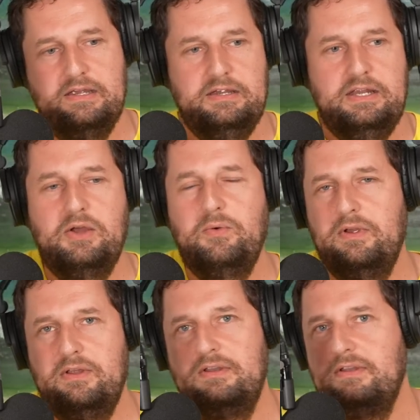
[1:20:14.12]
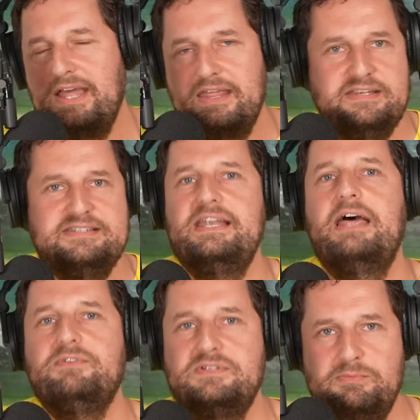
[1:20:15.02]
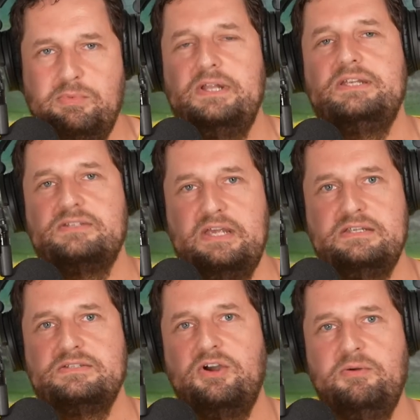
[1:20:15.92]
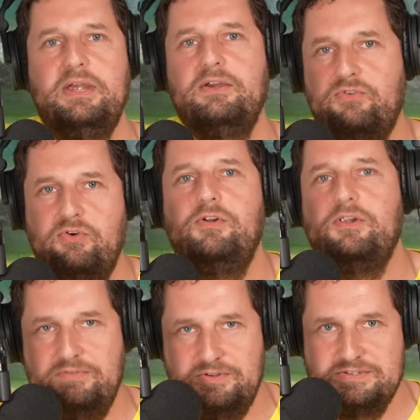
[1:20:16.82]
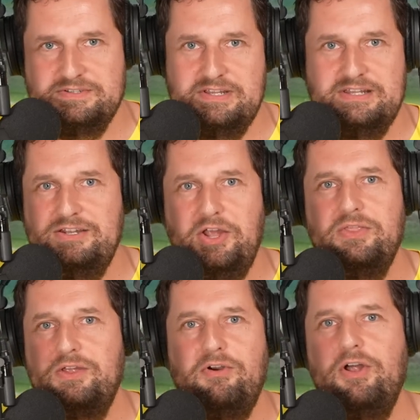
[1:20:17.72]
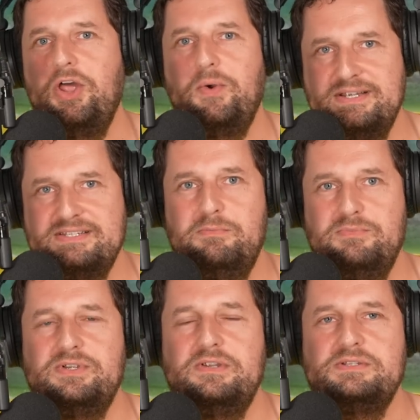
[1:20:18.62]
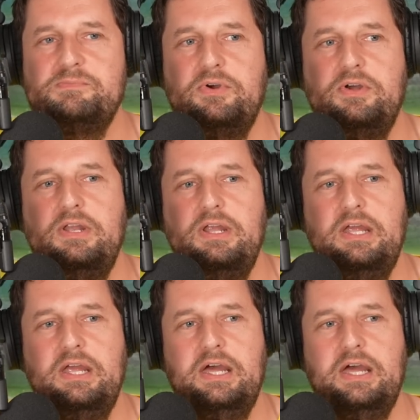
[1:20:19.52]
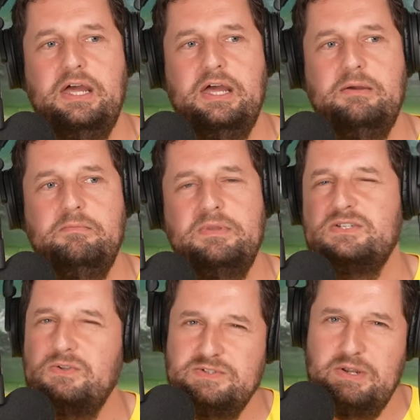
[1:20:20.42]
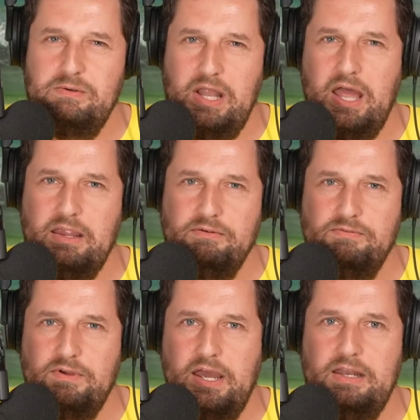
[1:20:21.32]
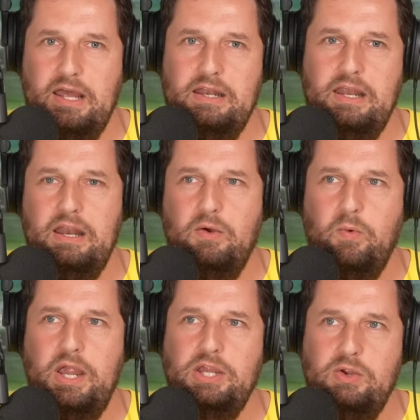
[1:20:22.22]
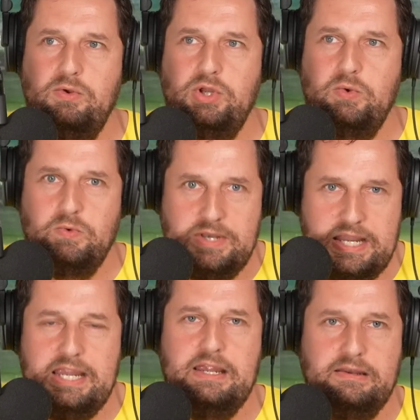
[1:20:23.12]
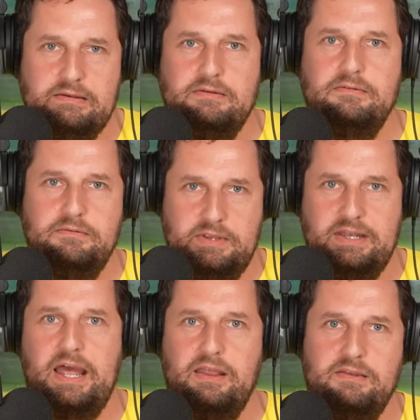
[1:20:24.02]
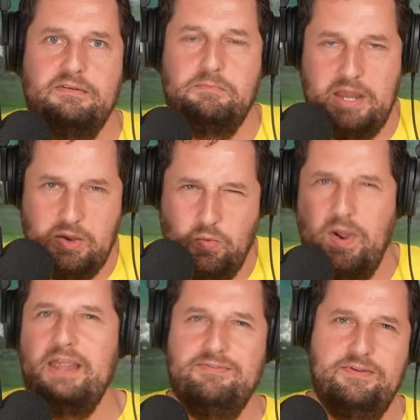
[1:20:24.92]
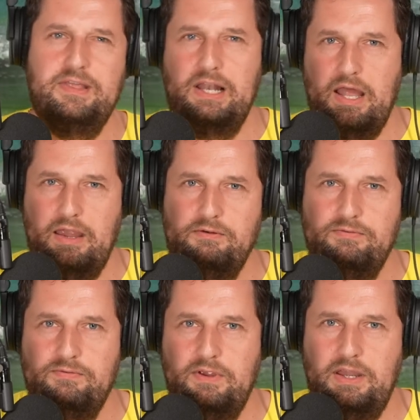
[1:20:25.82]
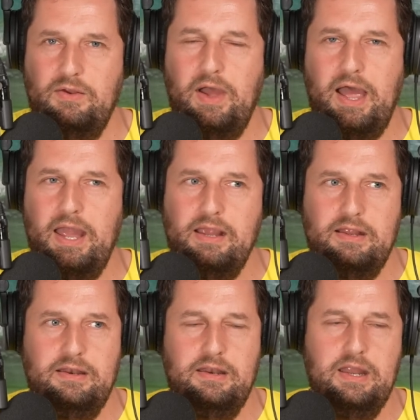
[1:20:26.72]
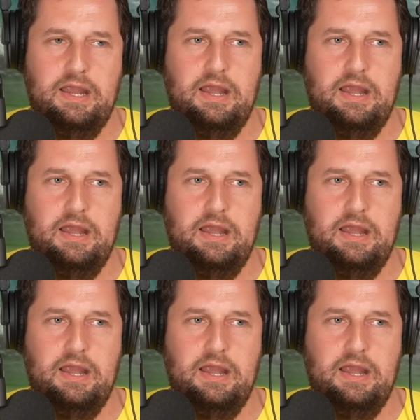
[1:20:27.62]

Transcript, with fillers: you know, death is inevitable. It's it's coming for all of us. No, there are no exemptions. But um, there's also life, and and in a way, you you need the death to make way for the life. You know, yeah. I can,